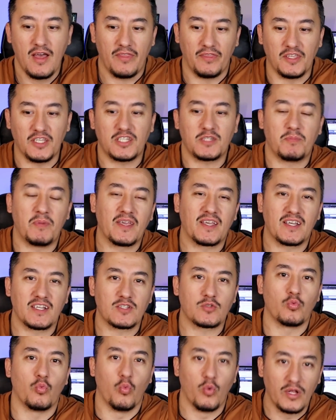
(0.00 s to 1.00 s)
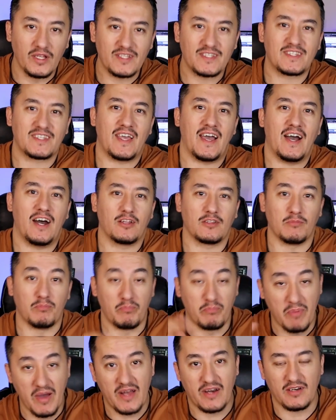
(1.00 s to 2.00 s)
These speakers will sound
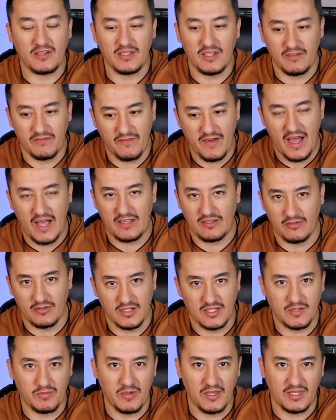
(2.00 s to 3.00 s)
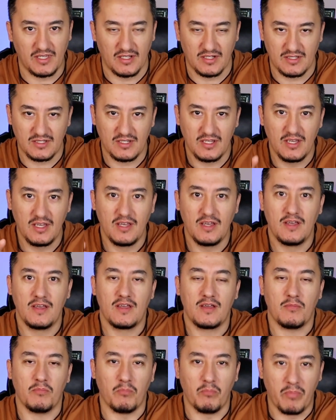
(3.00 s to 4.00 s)
better than factory speakers,
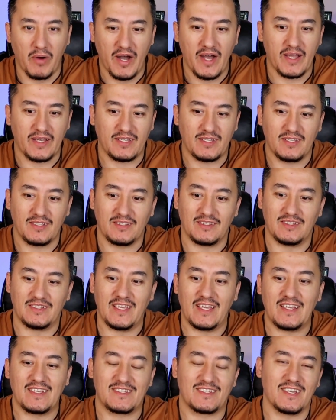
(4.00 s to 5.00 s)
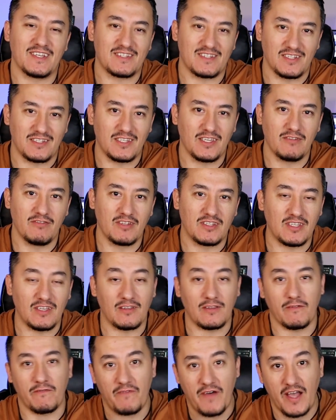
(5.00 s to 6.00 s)
but their sensitivity,
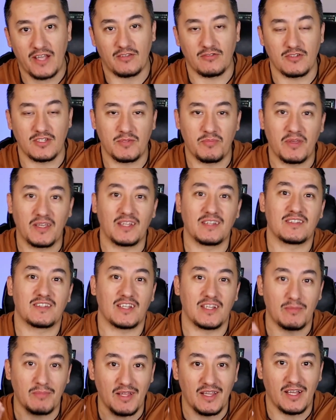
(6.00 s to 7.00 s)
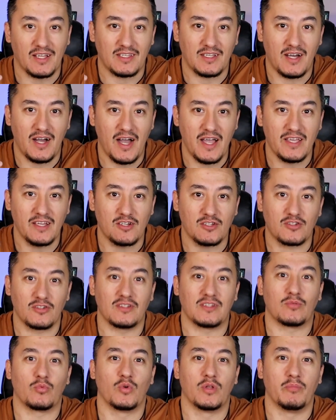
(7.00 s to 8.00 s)
the factory speaker is going to be a lot higher, so
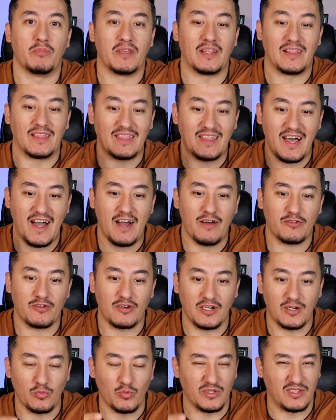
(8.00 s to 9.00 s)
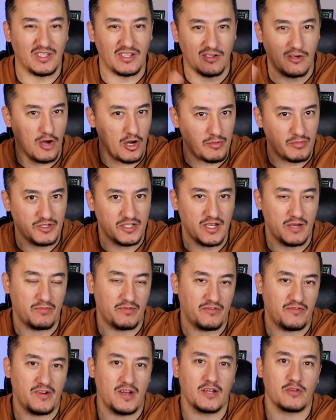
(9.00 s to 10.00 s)
it will be louder with the garbage
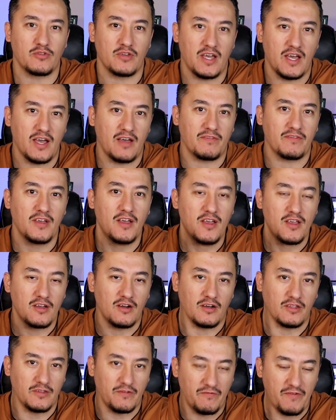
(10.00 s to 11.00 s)
amplifier you have on the